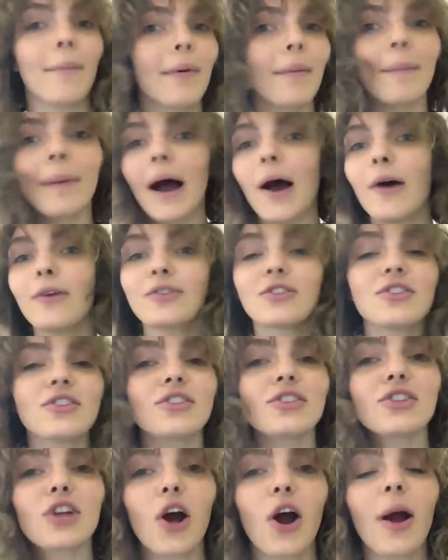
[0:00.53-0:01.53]
I'm about to
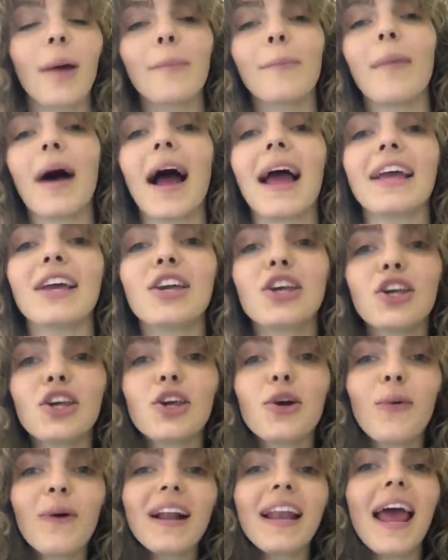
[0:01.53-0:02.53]
start my
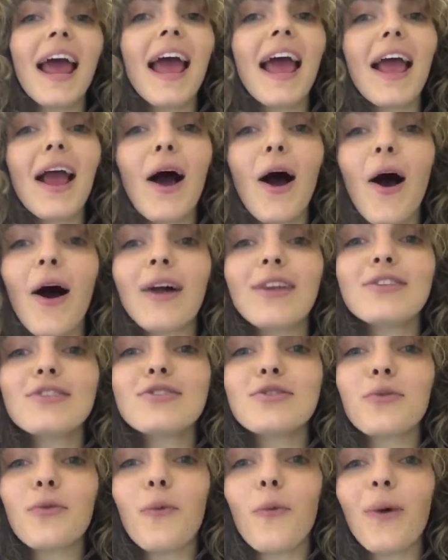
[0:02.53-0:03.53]
Q&A
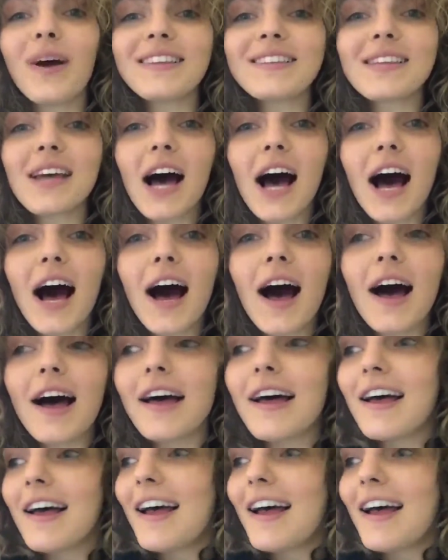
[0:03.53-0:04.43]
on Twitter